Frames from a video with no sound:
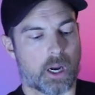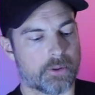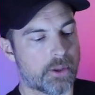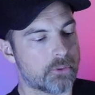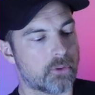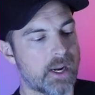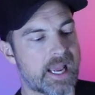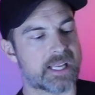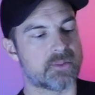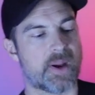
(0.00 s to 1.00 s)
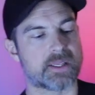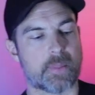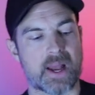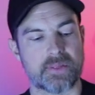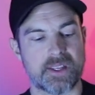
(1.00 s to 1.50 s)
Another great aspect
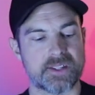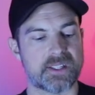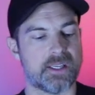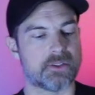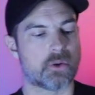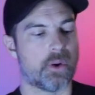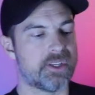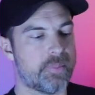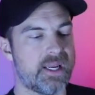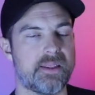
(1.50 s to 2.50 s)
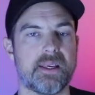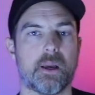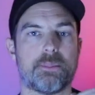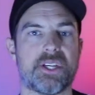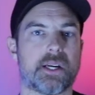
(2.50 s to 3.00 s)
about this is going to be the
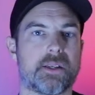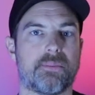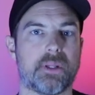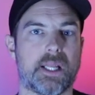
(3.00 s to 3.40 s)
objective